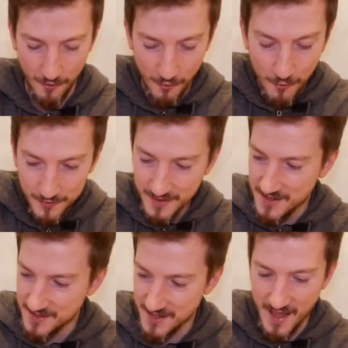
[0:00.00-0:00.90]
all
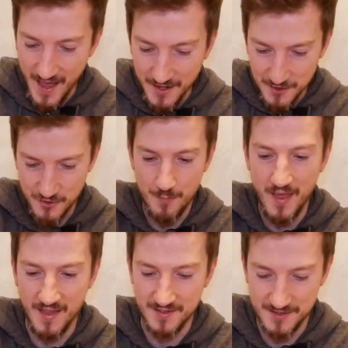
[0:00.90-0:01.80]
these extra
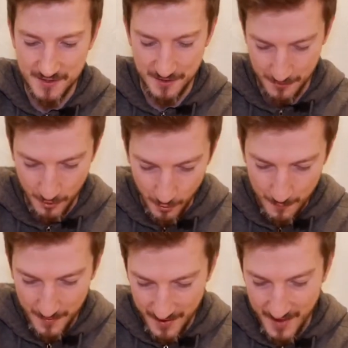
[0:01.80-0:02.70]
bits come